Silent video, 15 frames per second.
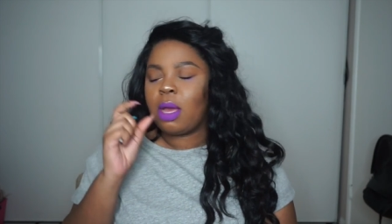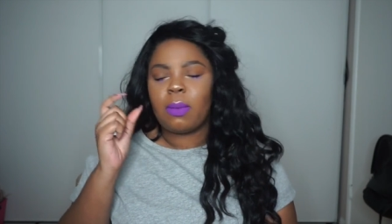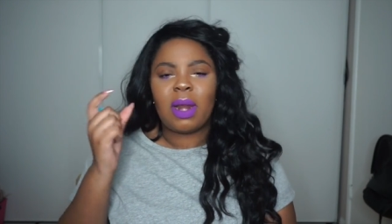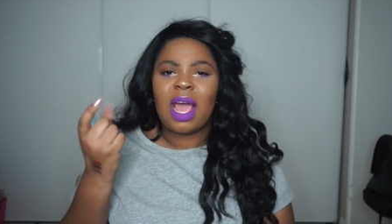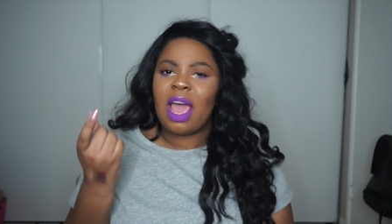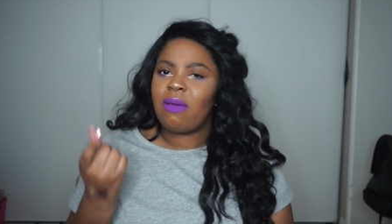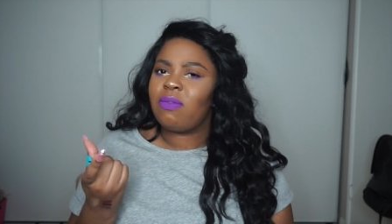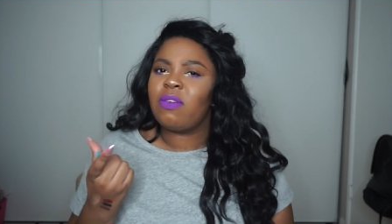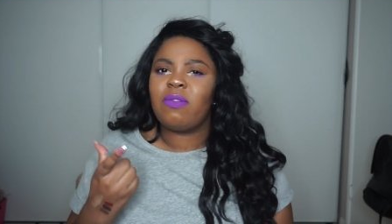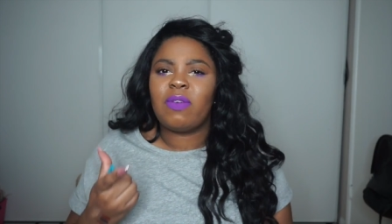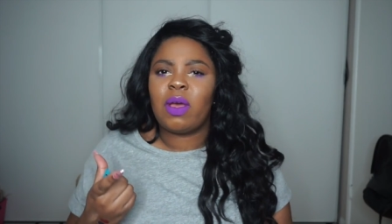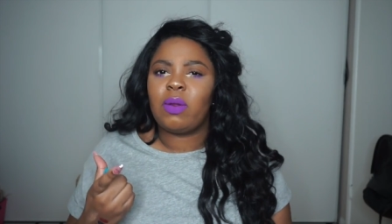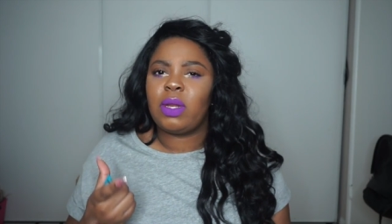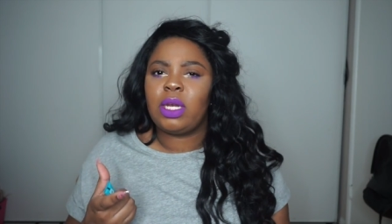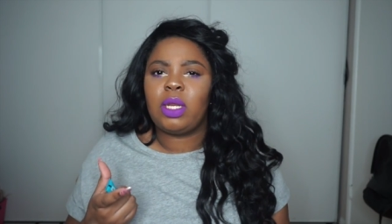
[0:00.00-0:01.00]
but I haven't
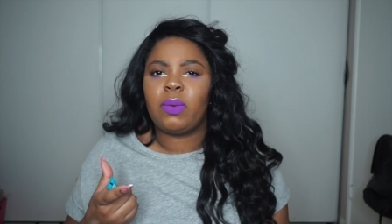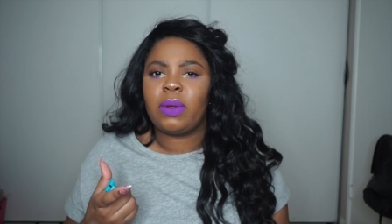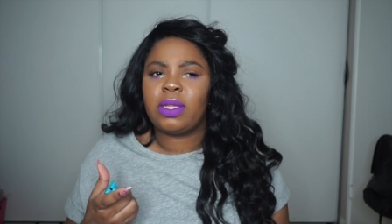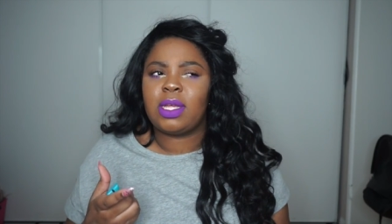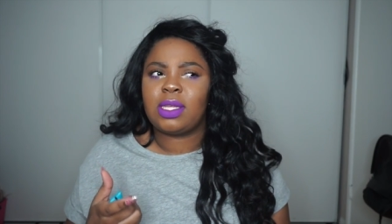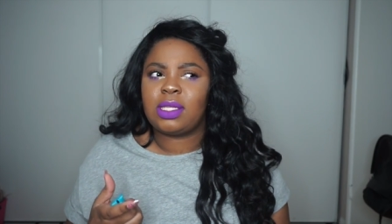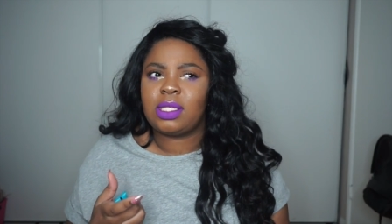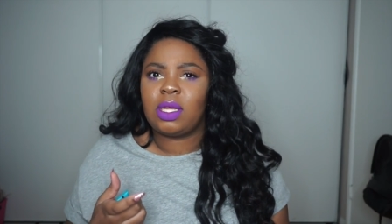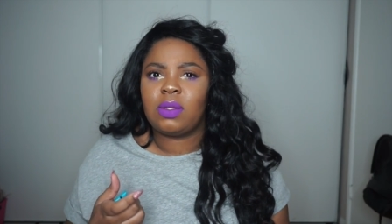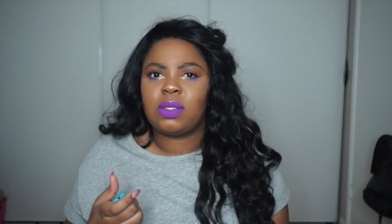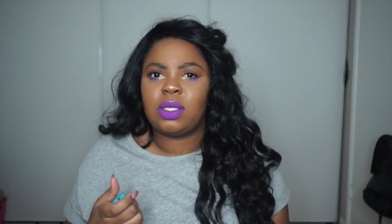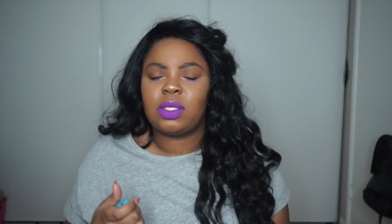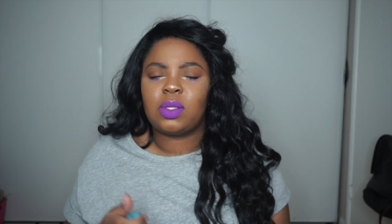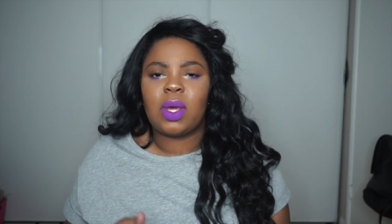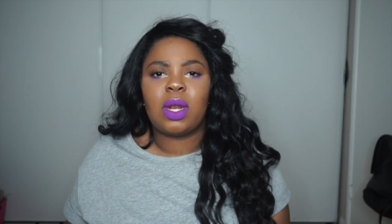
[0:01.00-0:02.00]
found any anywhere that sells
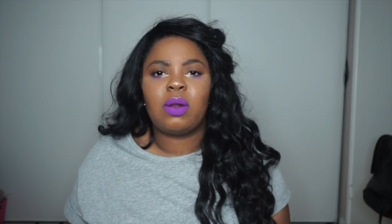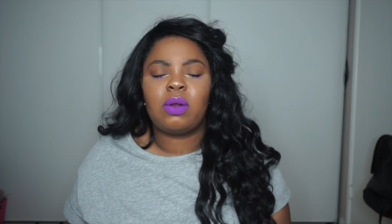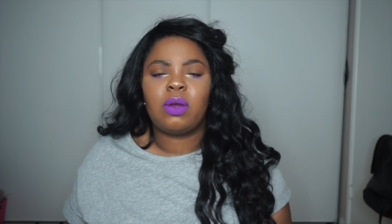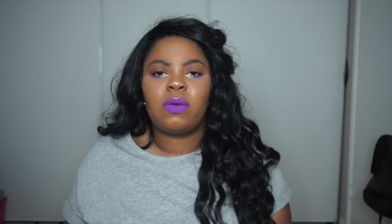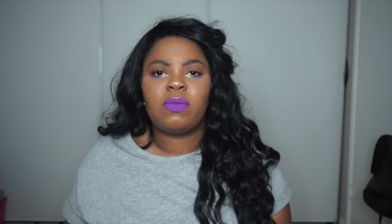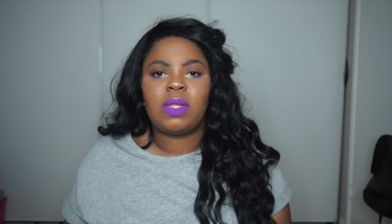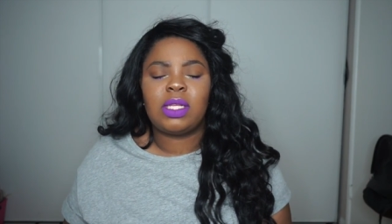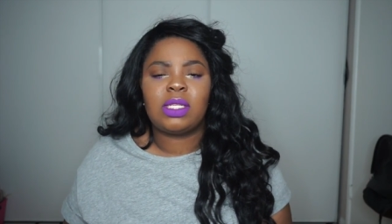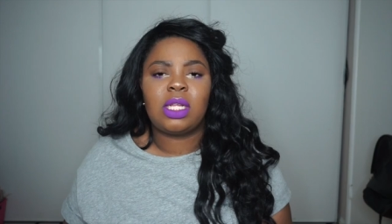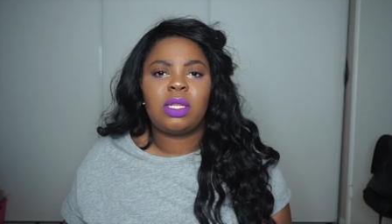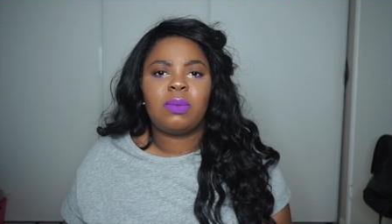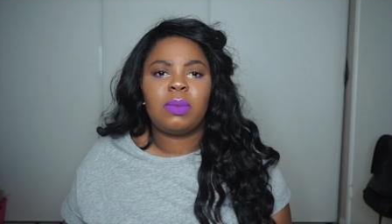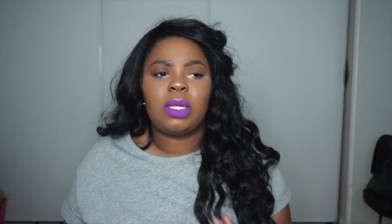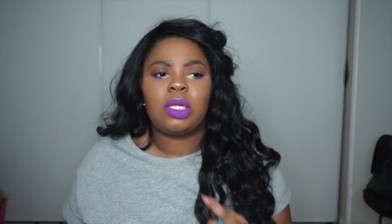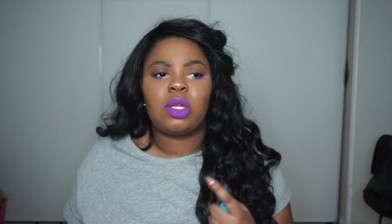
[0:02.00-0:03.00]
it so I don't know if they sell
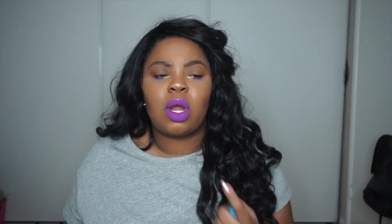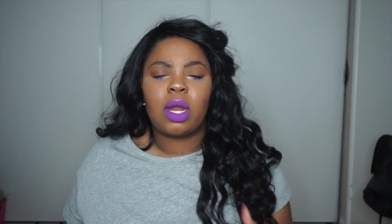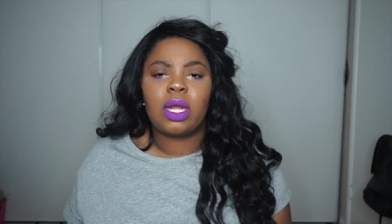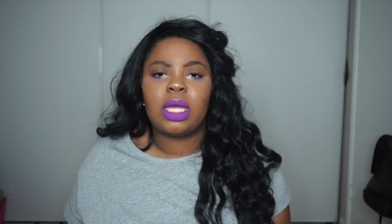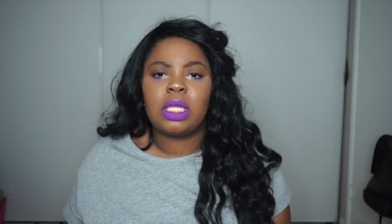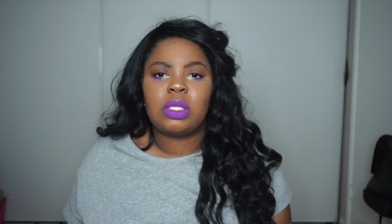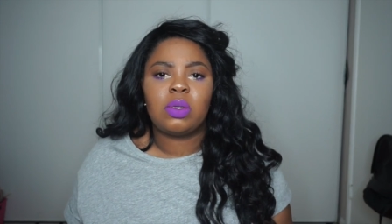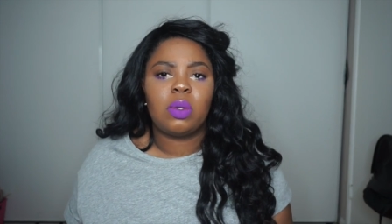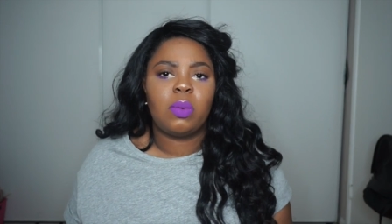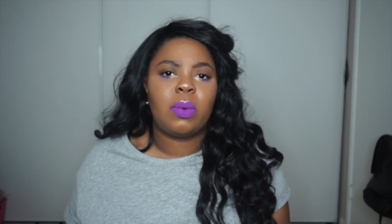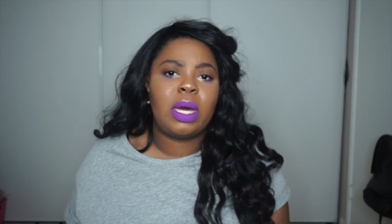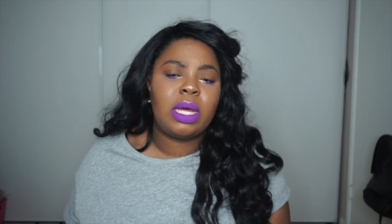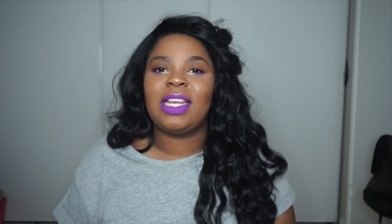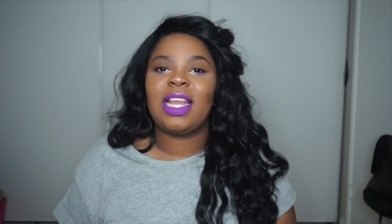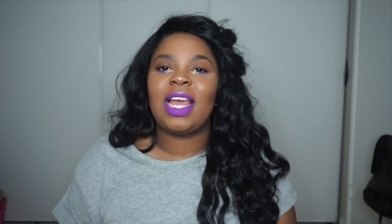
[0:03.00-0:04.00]
them in Targets or
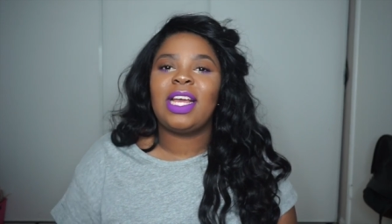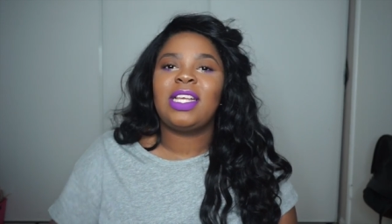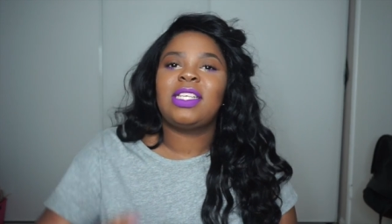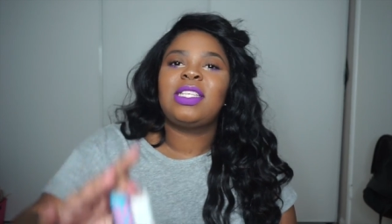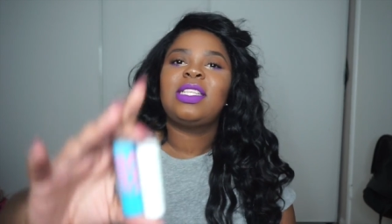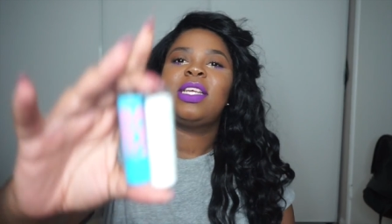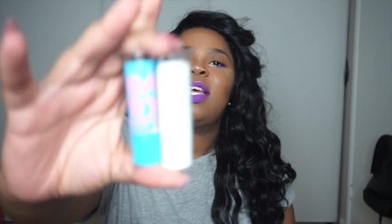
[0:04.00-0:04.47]
what. Next